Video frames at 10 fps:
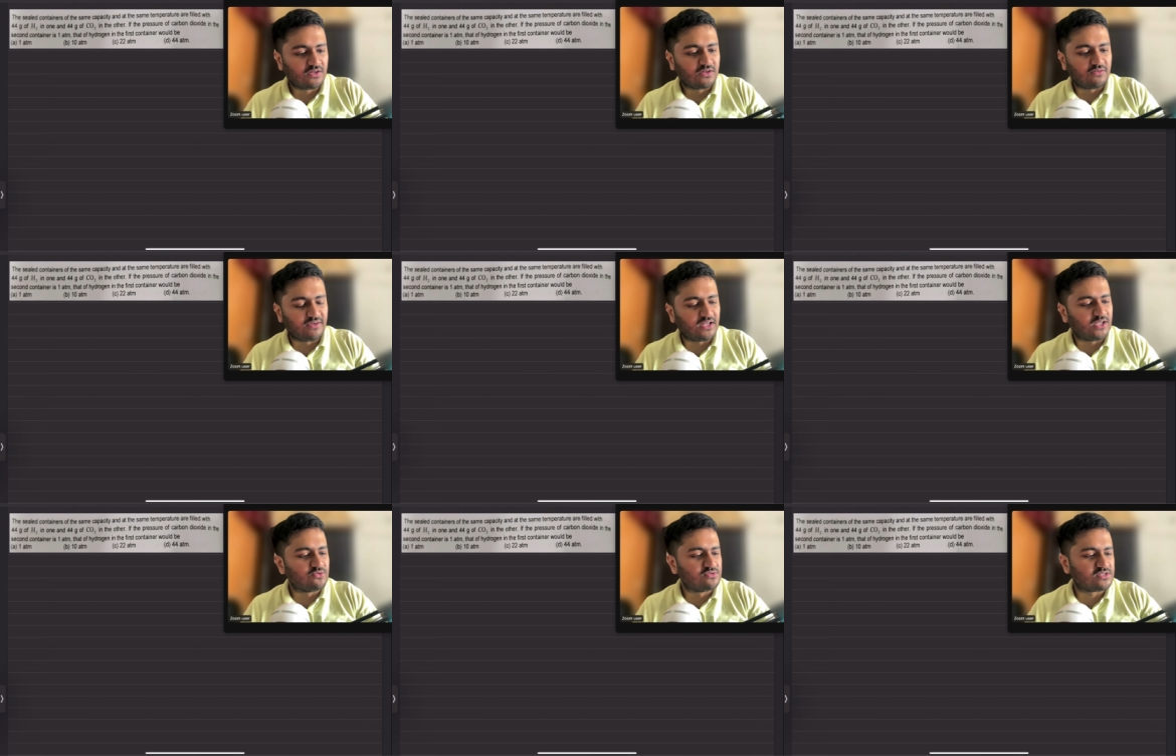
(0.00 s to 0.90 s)
we'll
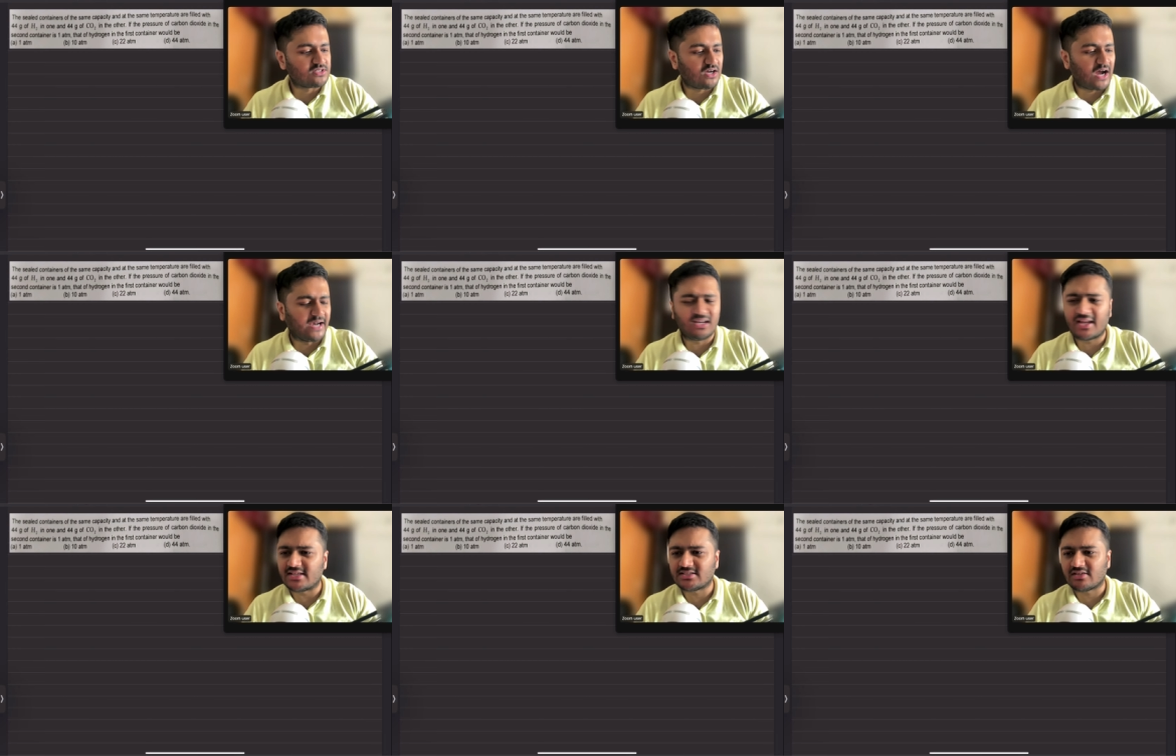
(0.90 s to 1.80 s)
use ideal
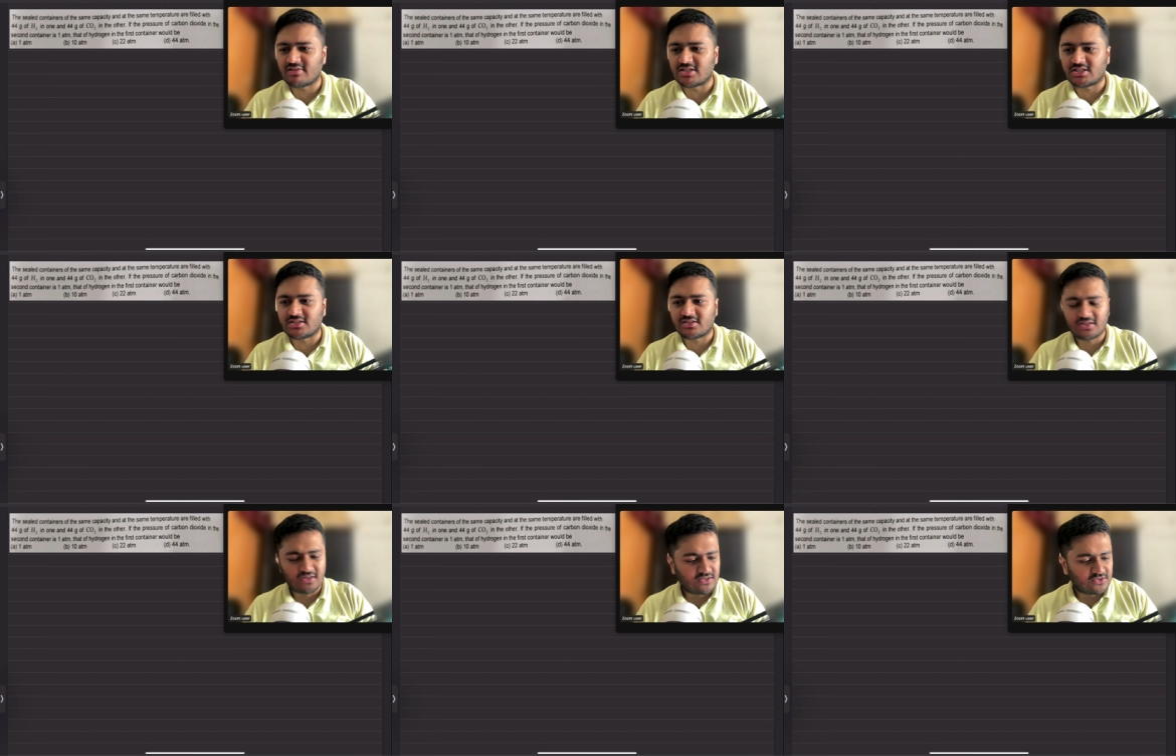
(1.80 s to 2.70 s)
gas equation.
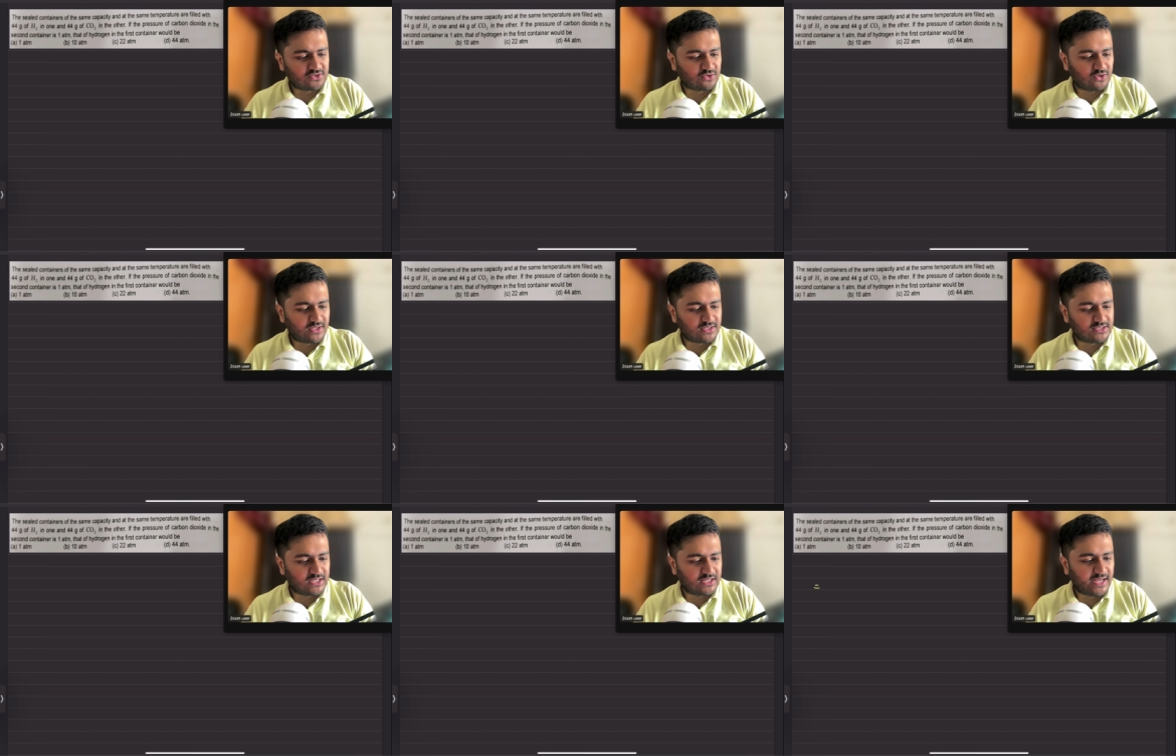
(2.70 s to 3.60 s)
So you can
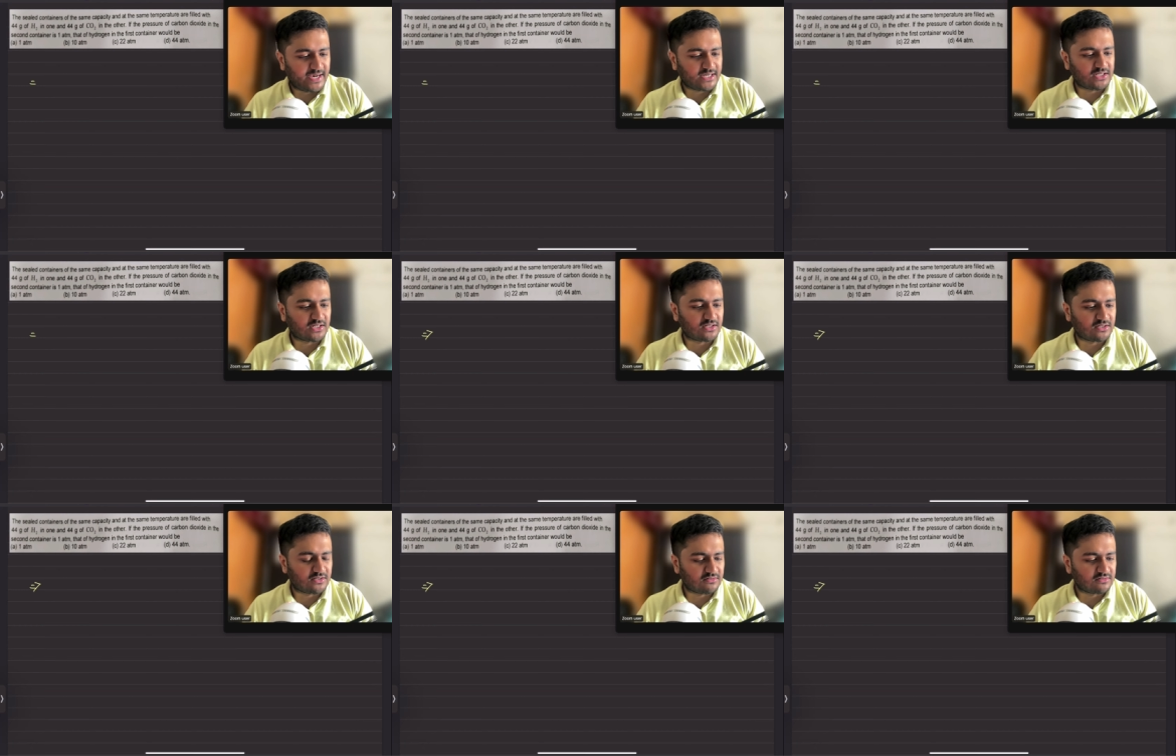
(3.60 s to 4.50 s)
see that
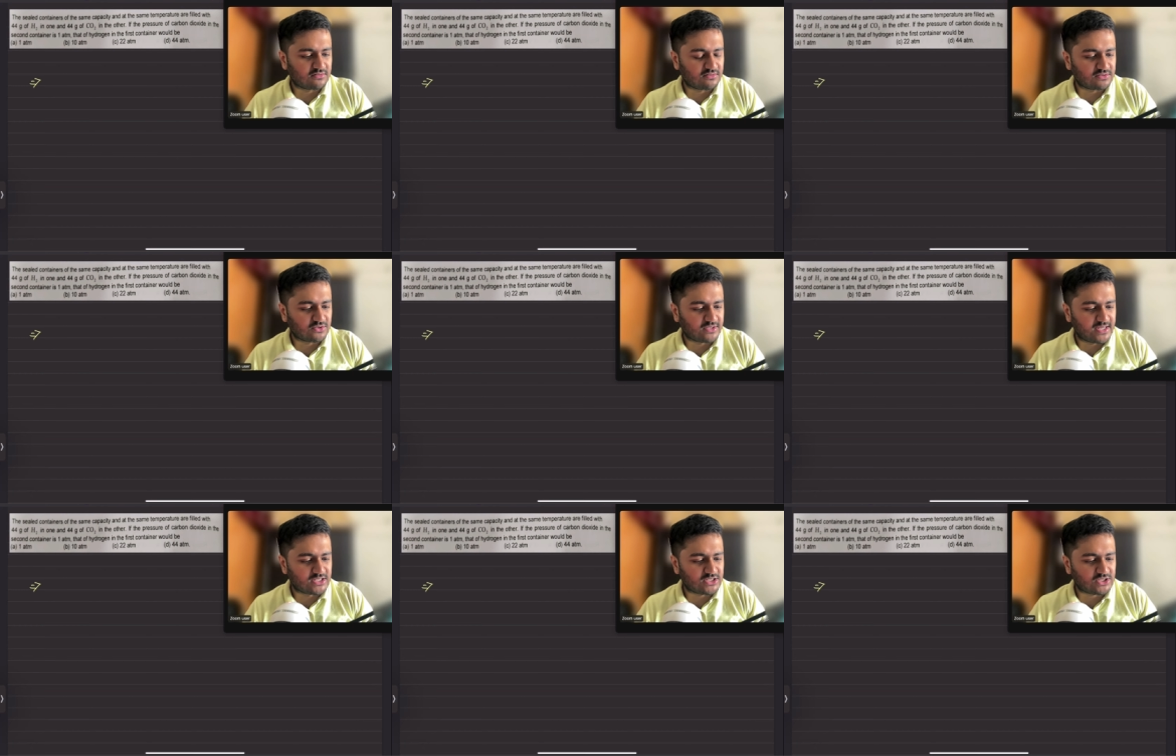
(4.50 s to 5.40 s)
so there
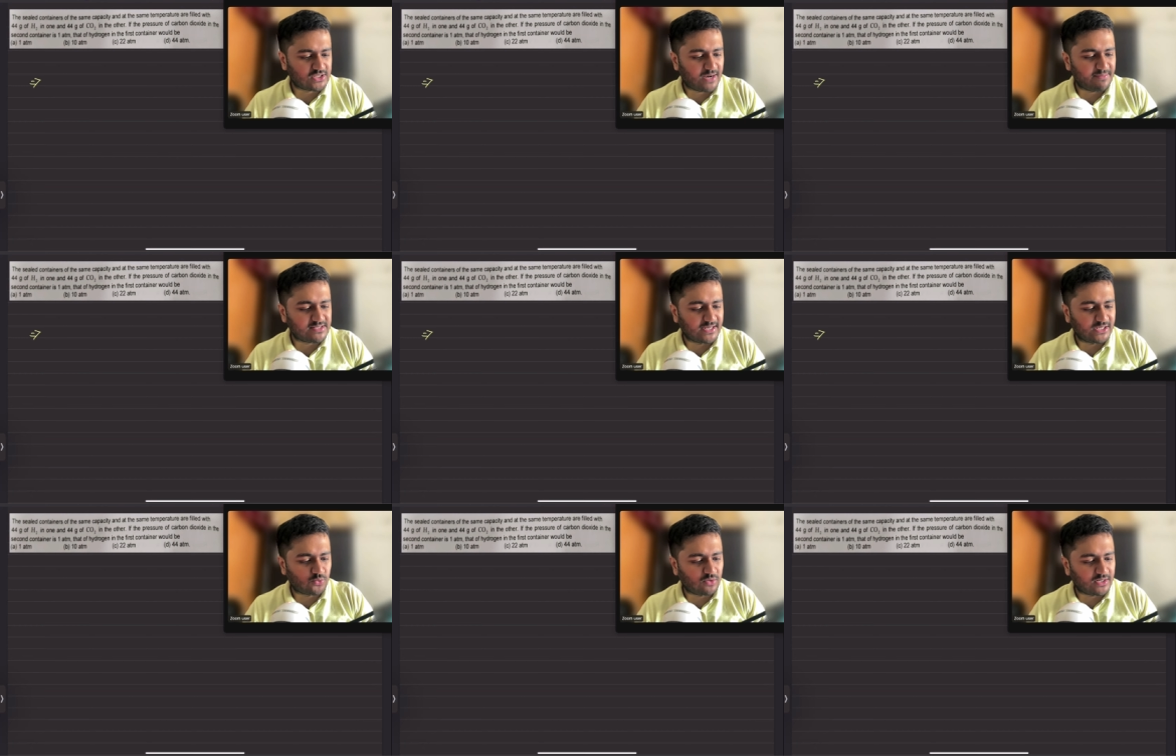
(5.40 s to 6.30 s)
are basically
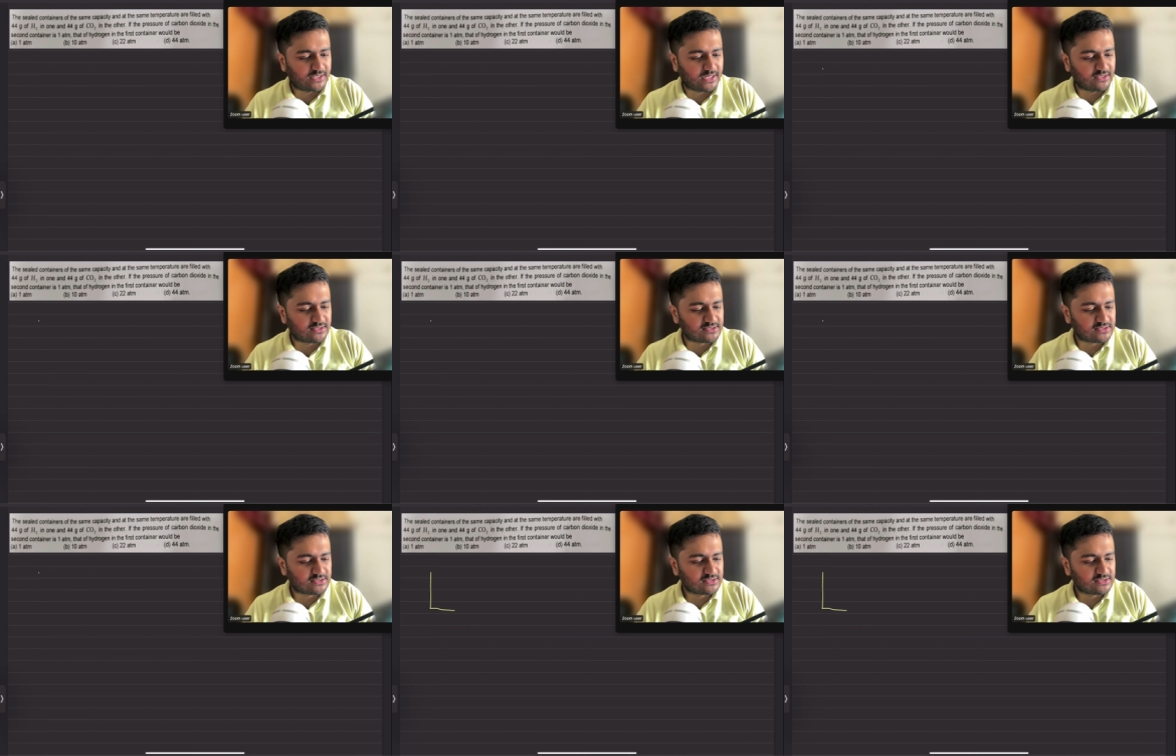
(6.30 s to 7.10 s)
two containers.